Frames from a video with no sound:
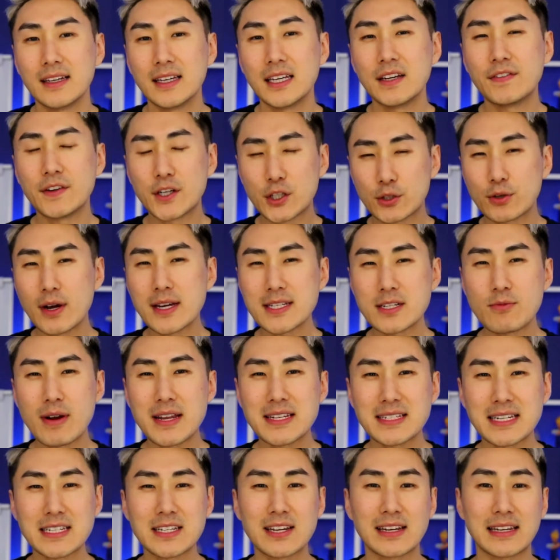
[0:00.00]
If a trust
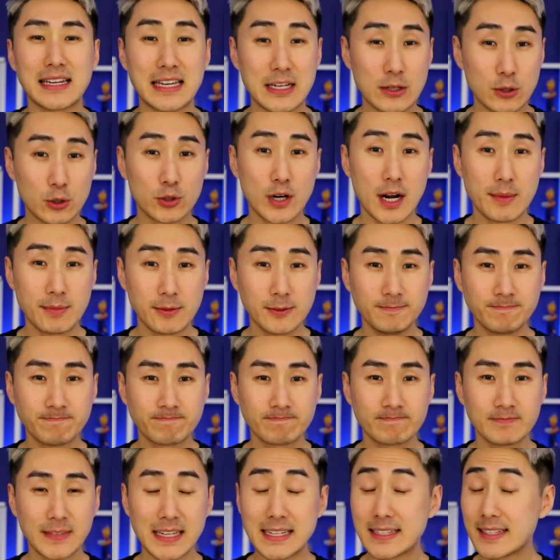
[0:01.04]
runs into legal trouble,
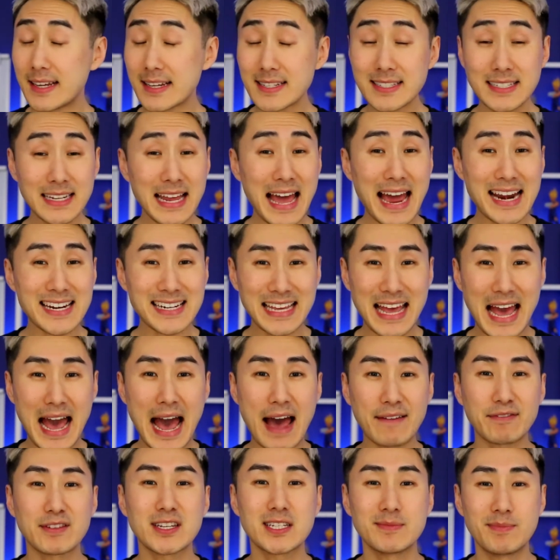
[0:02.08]
it doesn't actually
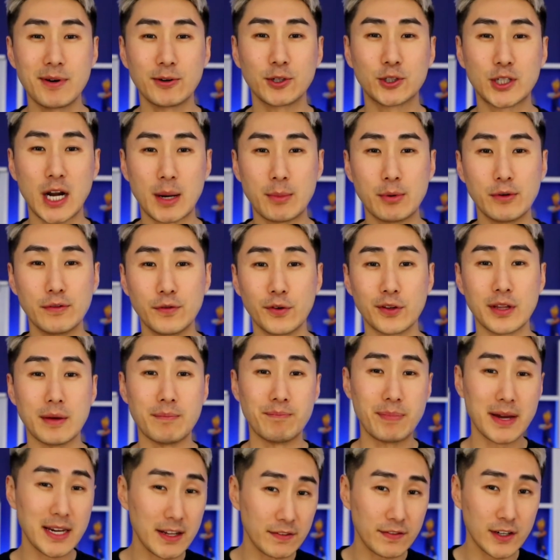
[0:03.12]
have to spell trouble for the
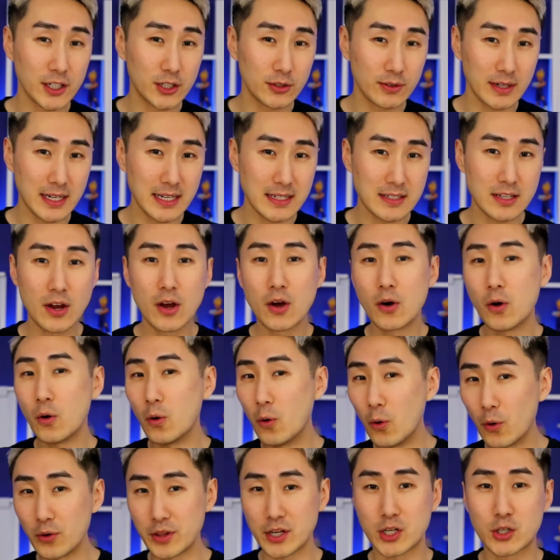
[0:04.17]
beneficiaries
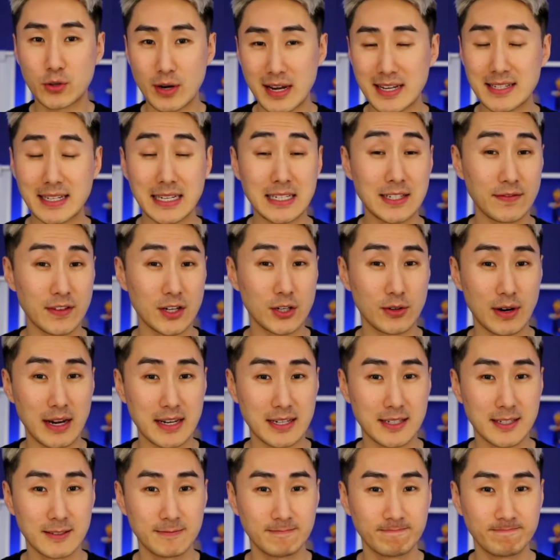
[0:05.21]
or the trustees of the
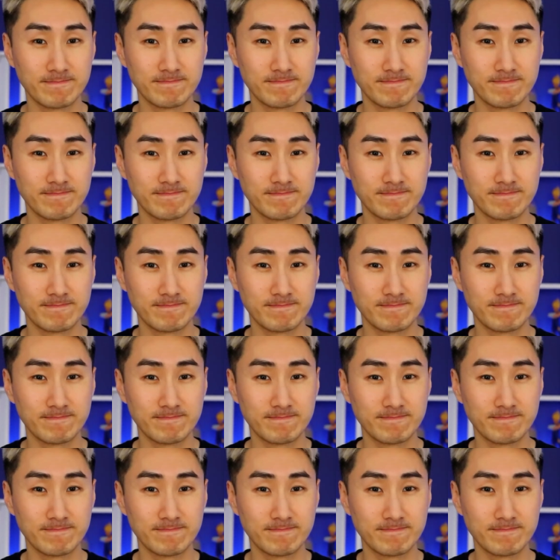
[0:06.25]
trust.